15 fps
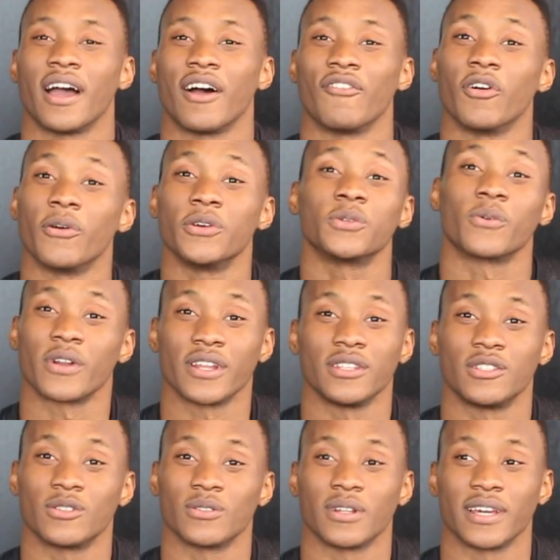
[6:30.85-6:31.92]
I've always
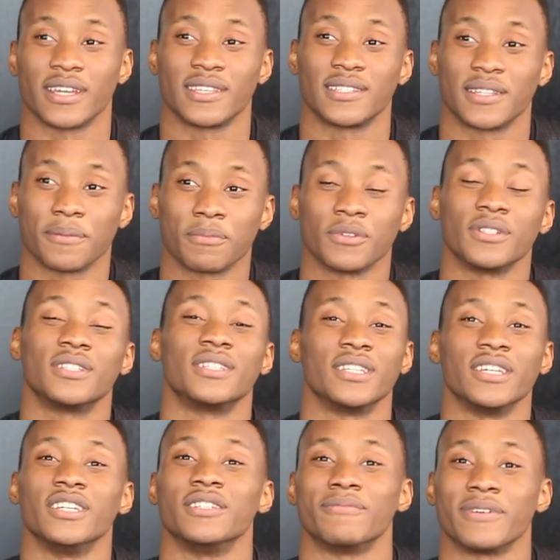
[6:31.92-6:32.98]
wanted to, like, step on
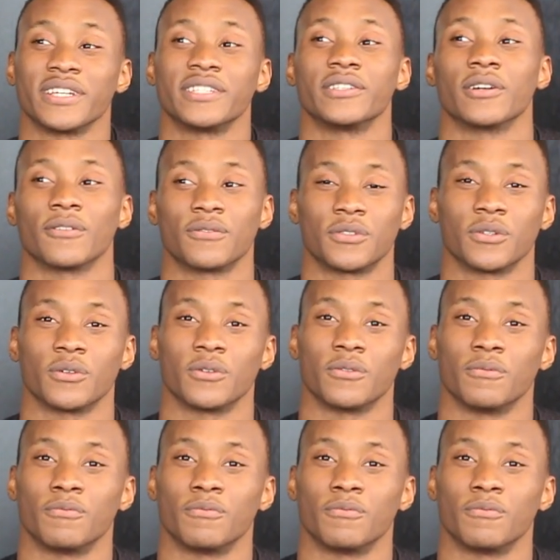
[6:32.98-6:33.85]
stage myself to